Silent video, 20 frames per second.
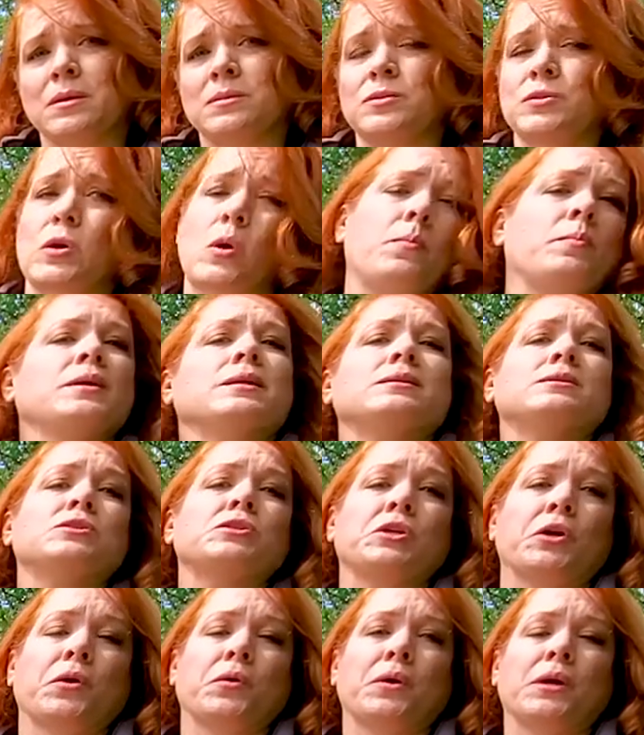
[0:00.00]
Don't be
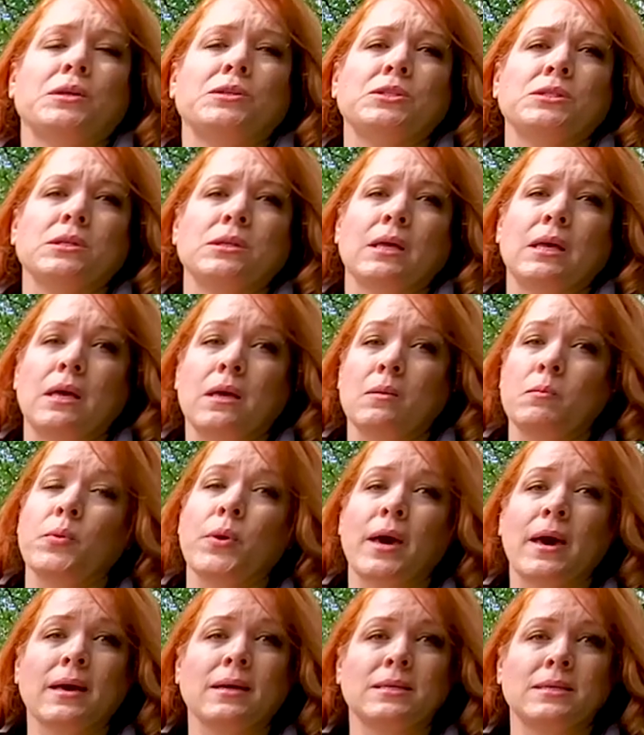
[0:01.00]
discouraged. Keep
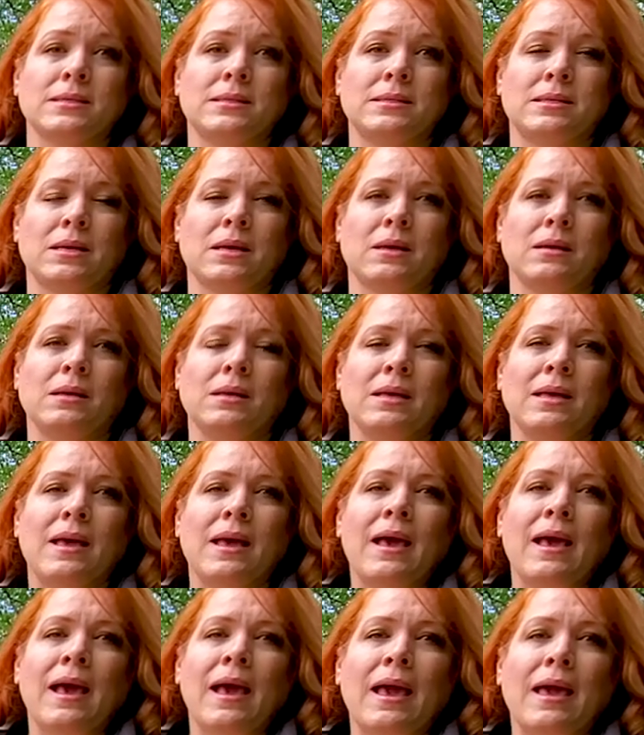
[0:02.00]
practicing
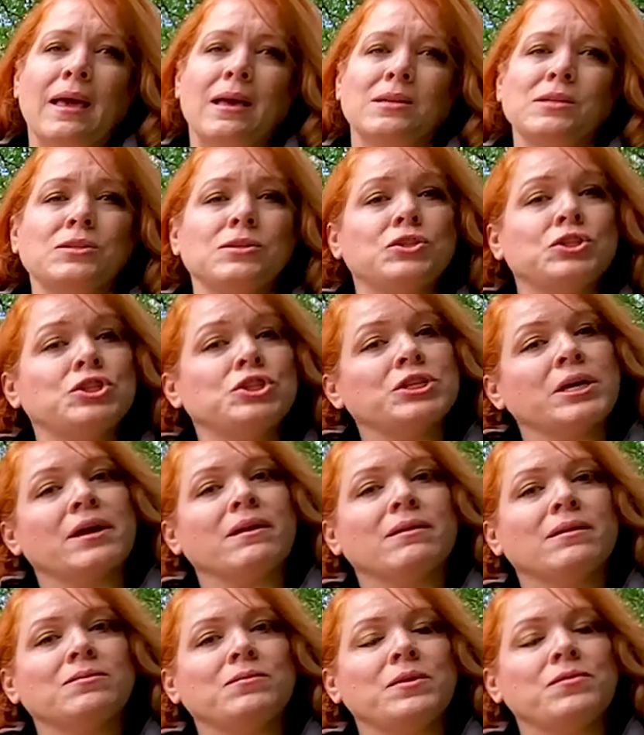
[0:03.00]
and
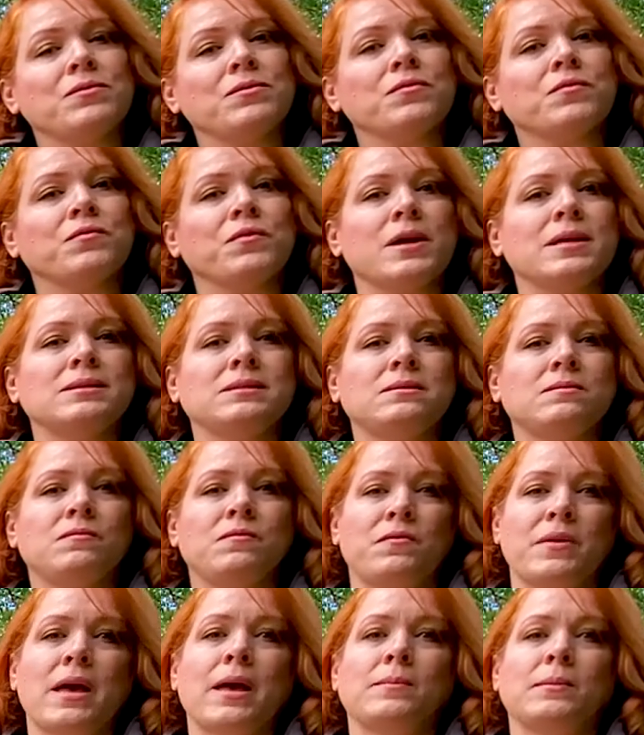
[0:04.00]
share it with your friends and
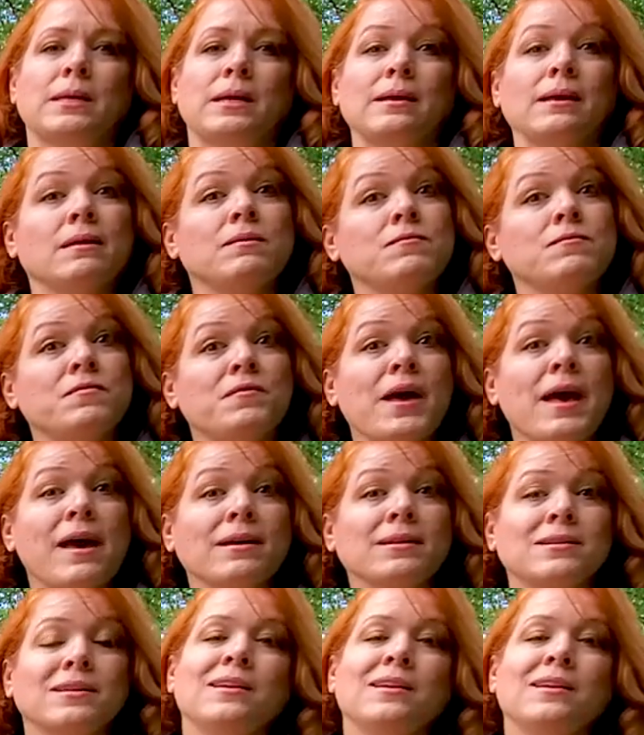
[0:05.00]
family. In fact,